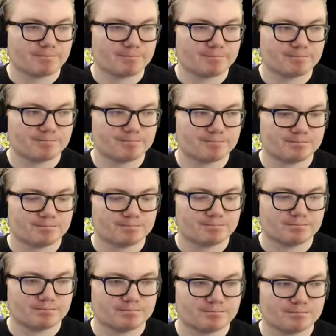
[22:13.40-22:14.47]

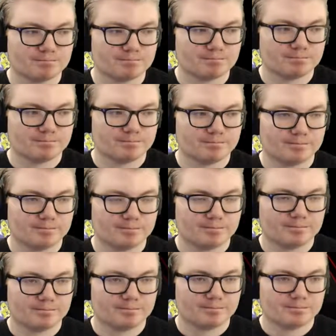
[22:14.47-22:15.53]

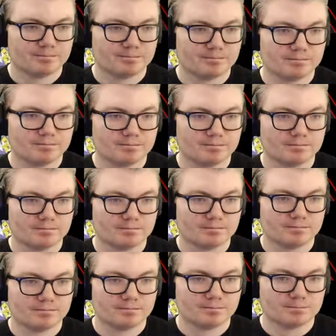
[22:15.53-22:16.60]

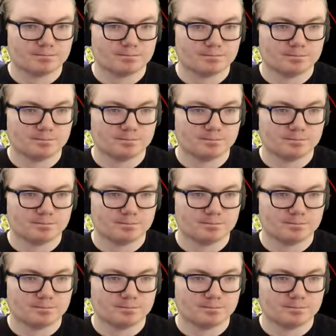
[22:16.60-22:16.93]
[no speech]